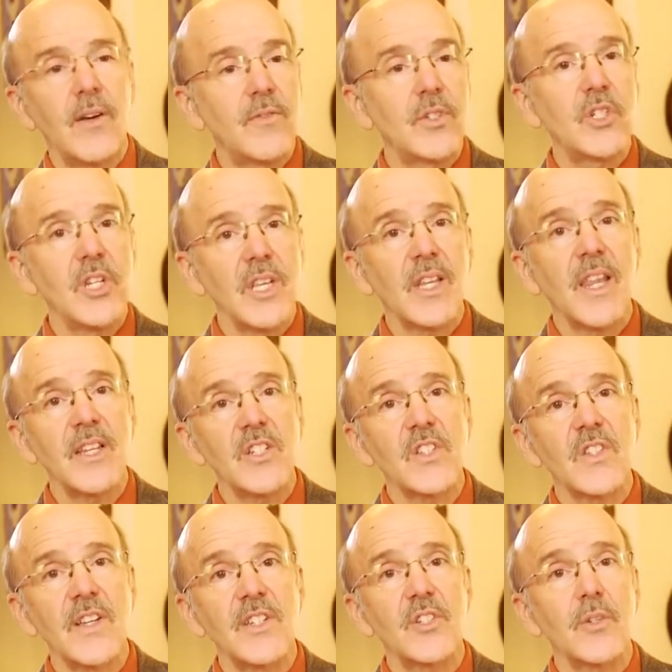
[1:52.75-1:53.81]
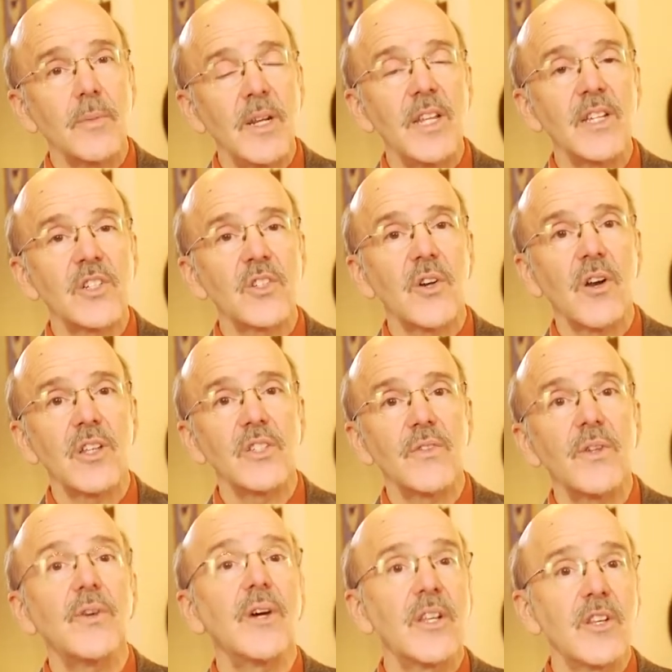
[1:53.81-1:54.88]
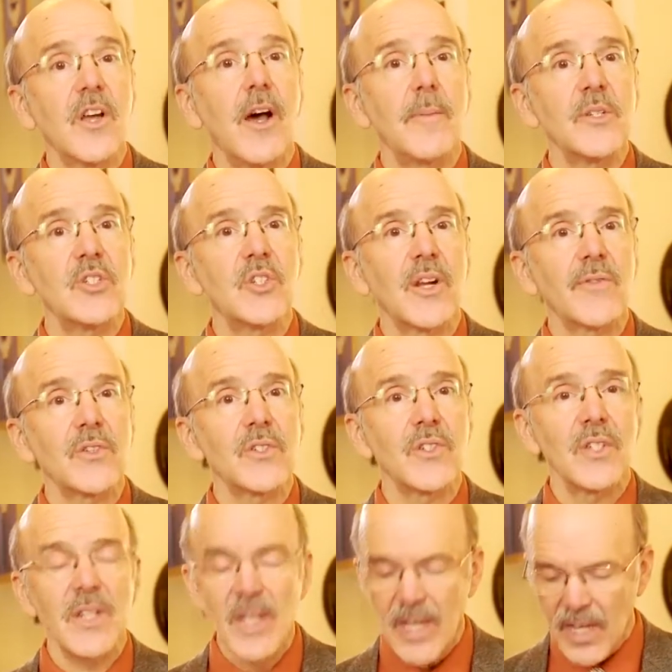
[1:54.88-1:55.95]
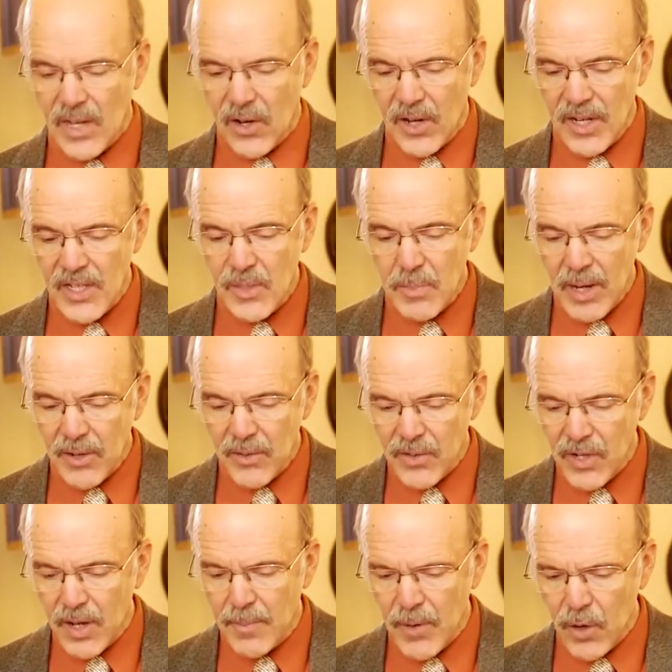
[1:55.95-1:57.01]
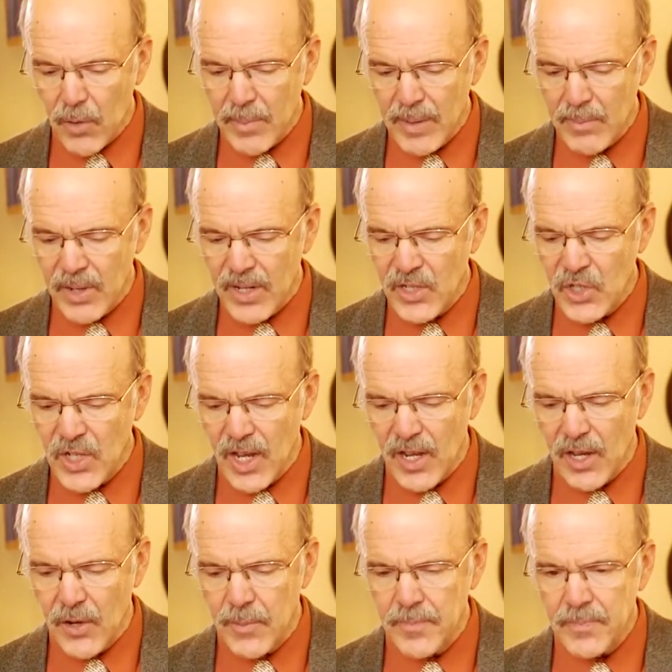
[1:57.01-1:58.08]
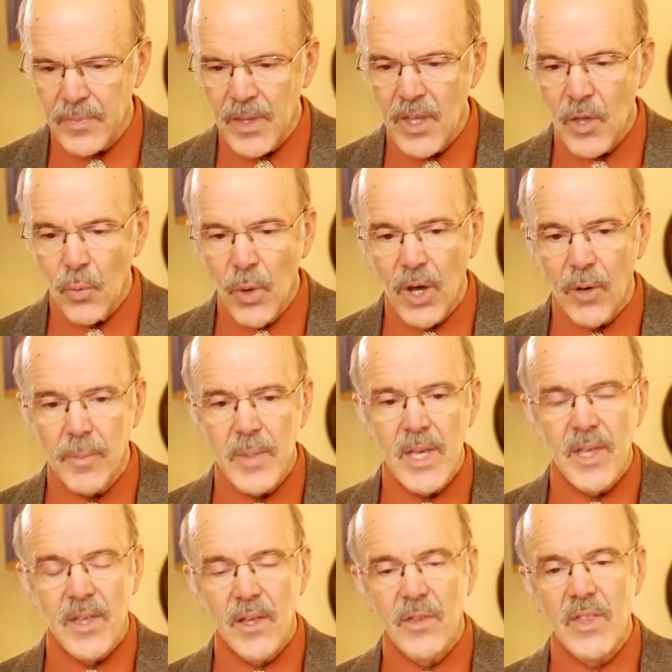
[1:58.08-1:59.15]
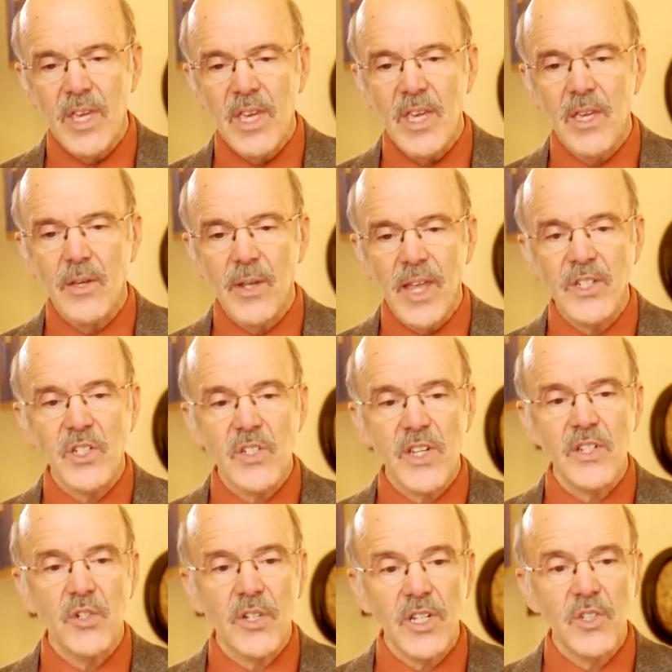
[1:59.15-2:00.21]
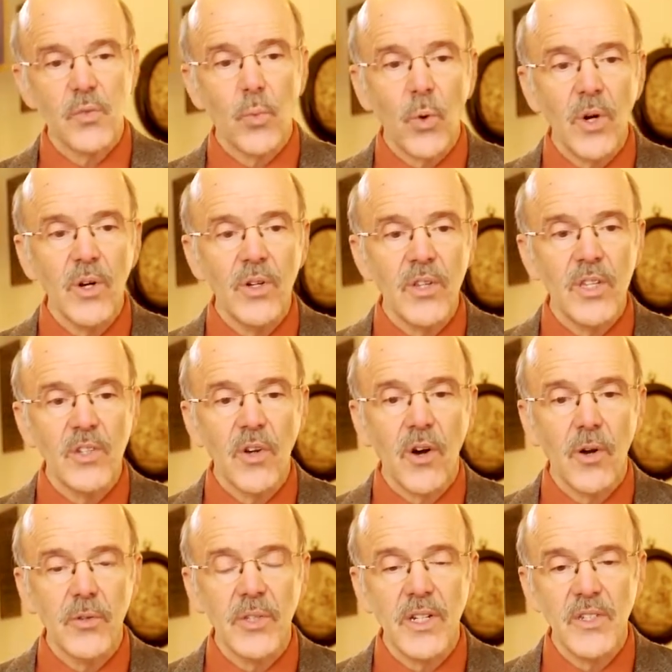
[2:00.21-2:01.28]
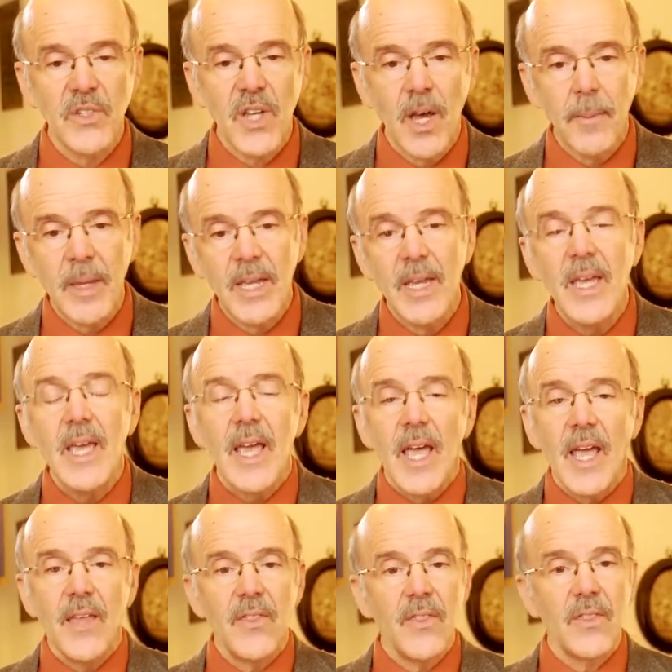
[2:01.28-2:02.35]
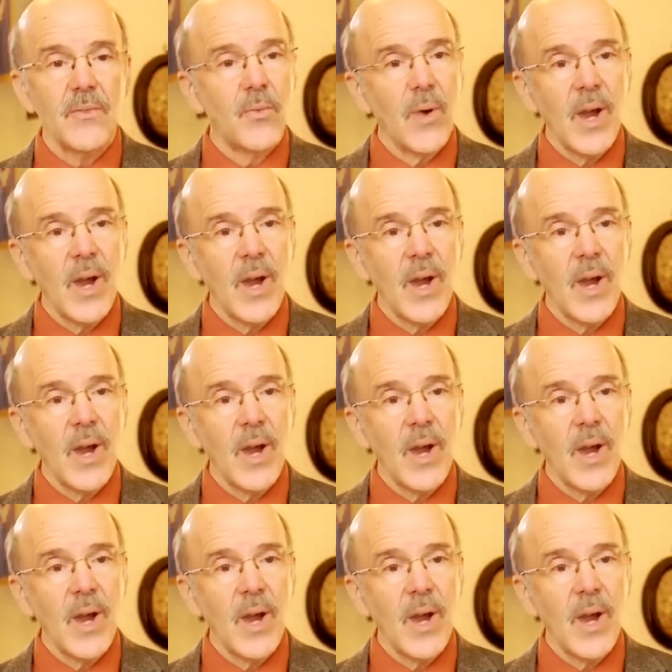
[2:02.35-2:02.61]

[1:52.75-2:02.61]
Virginia legislature meeting in Charlottesville and Thomas Jefferson on his mountaintop home at Monticello. Well, the legislature gets word that Tarleton is coming, and